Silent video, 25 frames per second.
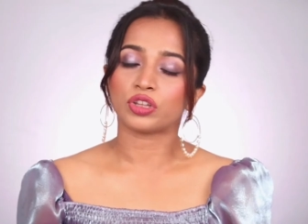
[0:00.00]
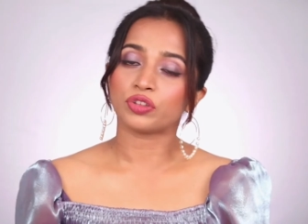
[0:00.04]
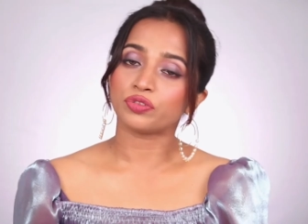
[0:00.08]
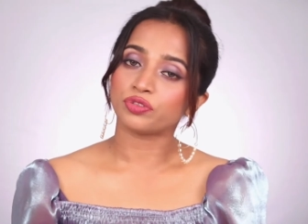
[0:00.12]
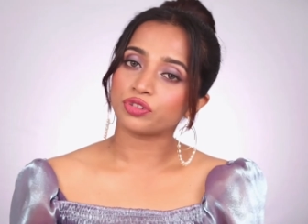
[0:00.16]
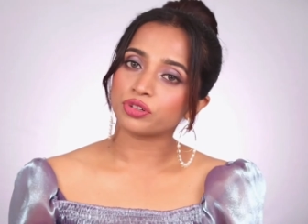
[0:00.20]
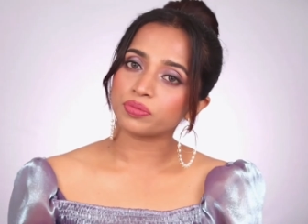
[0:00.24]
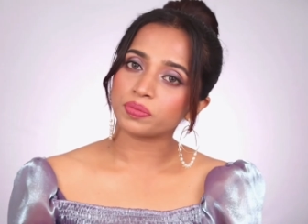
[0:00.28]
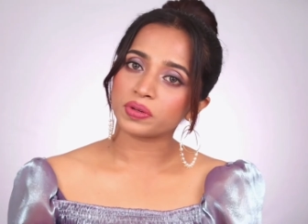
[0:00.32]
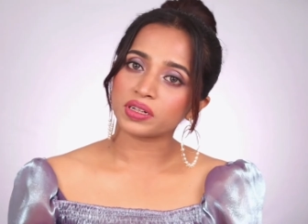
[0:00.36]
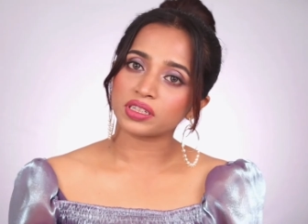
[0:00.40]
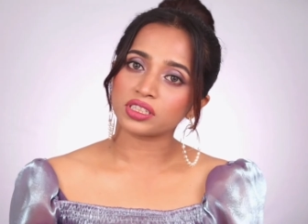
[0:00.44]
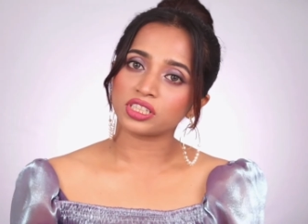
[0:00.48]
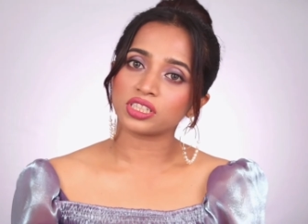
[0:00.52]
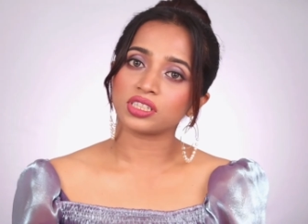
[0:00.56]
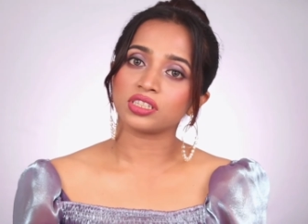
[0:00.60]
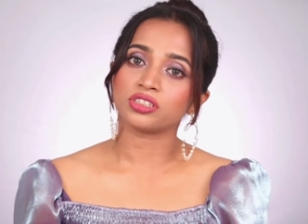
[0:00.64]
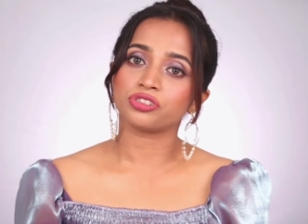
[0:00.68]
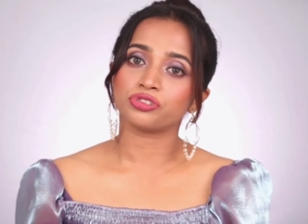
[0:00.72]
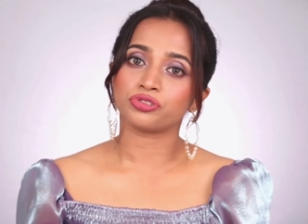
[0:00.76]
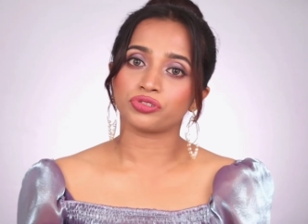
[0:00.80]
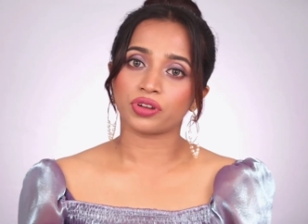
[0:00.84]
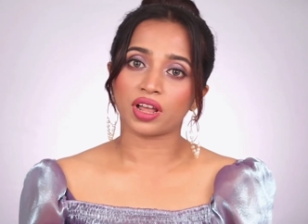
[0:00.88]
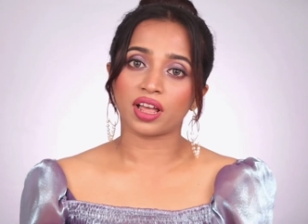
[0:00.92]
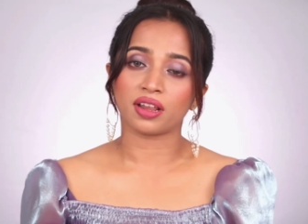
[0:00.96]
Now if you
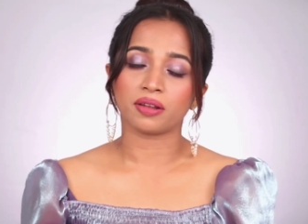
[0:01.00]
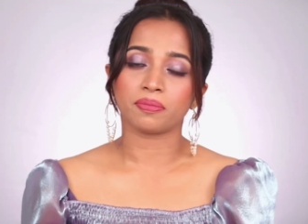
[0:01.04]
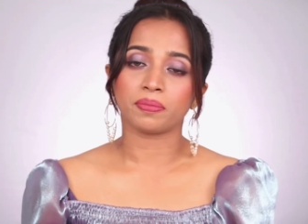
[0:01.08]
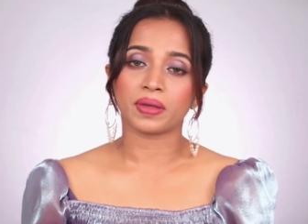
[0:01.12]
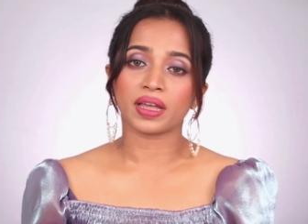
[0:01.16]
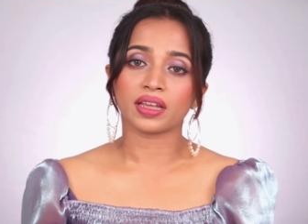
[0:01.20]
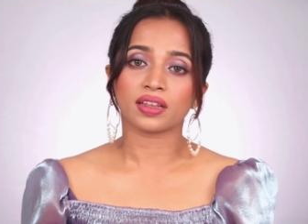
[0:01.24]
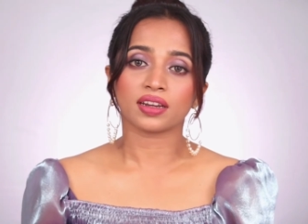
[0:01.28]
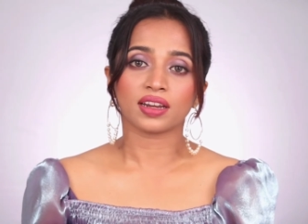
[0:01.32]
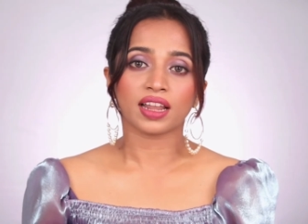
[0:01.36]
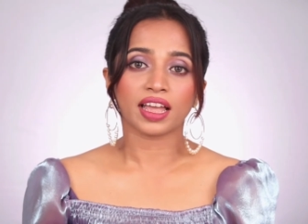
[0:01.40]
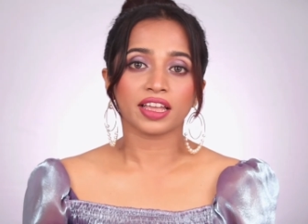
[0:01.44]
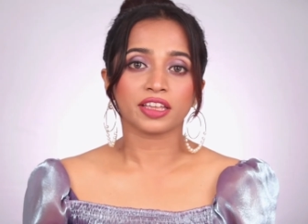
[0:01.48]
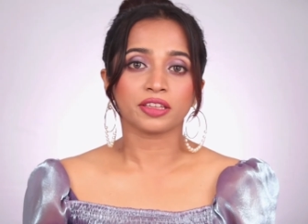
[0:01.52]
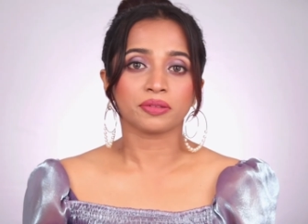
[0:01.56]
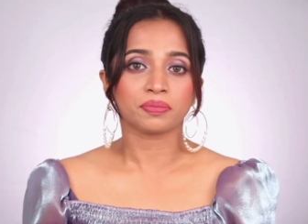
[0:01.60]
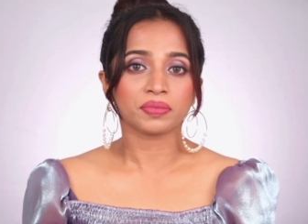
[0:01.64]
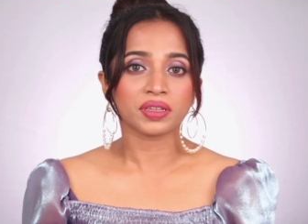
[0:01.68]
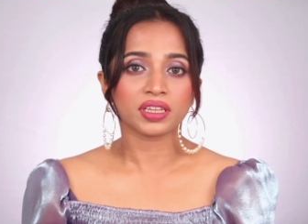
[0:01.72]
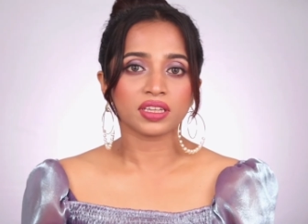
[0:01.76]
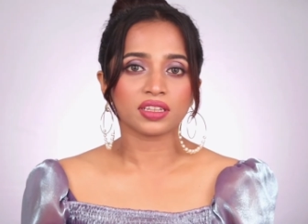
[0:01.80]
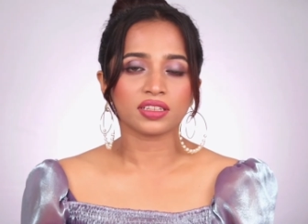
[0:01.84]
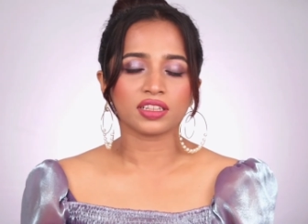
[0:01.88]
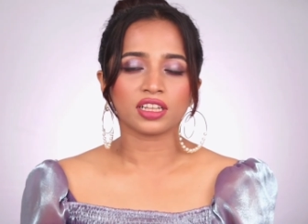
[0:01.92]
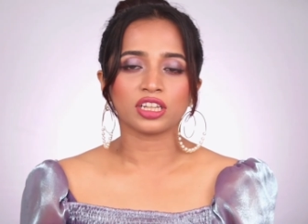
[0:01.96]
purchase trial pack like
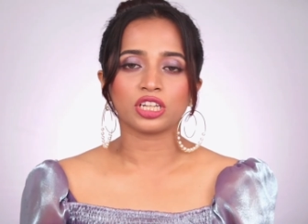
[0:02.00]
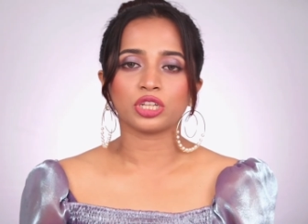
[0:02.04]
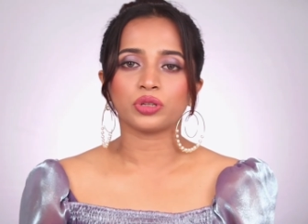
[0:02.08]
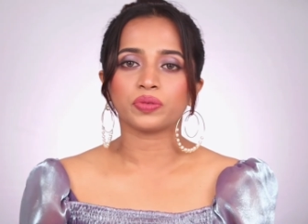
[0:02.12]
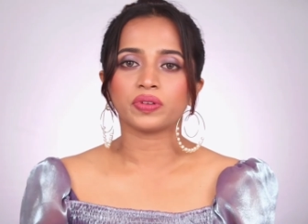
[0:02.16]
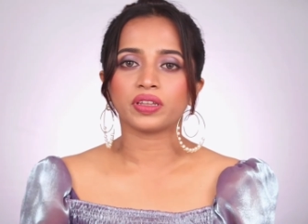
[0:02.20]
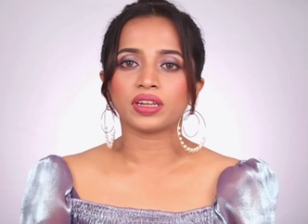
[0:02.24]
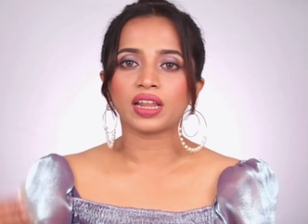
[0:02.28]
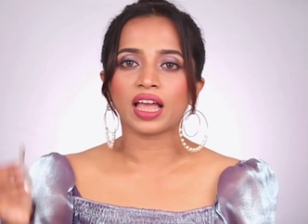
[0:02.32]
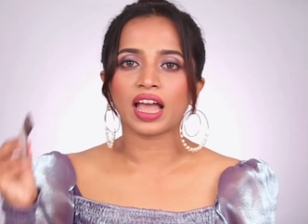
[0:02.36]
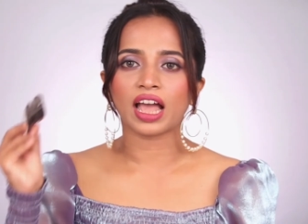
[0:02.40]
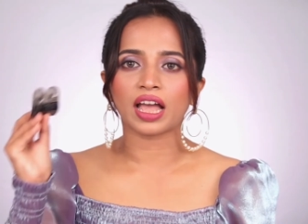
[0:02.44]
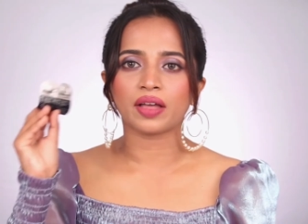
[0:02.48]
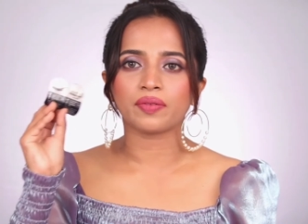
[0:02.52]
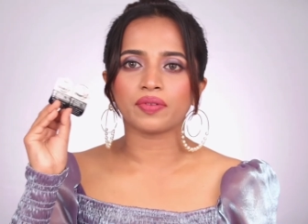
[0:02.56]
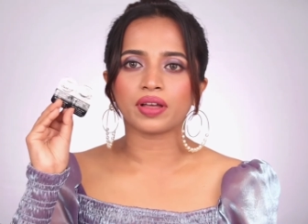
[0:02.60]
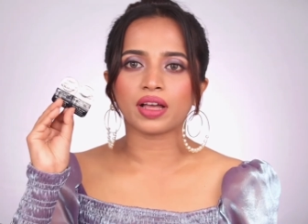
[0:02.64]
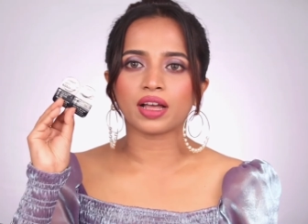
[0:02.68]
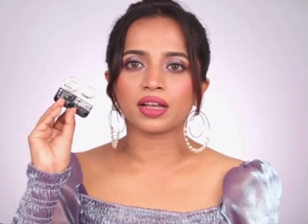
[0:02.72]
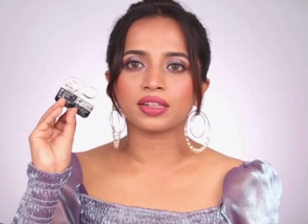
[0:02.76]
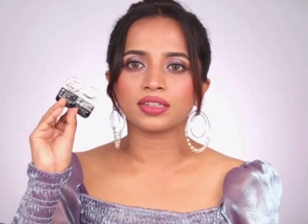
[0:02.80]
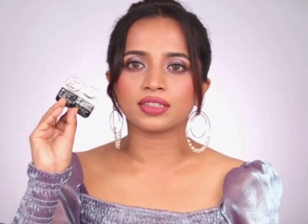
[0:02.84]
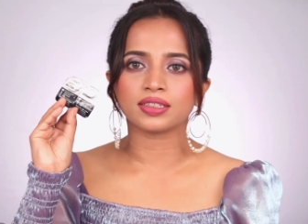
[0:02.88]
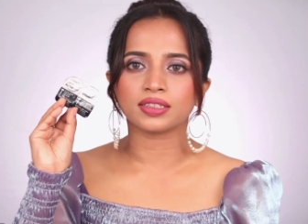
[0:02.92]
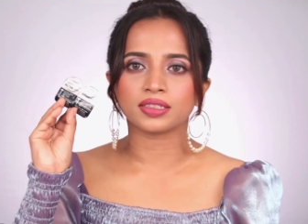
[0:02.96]
me, then you will have
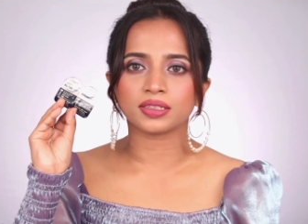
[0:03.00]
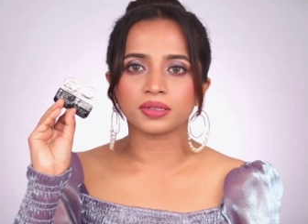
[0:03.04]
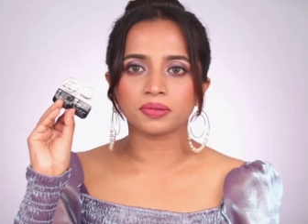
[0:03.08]
a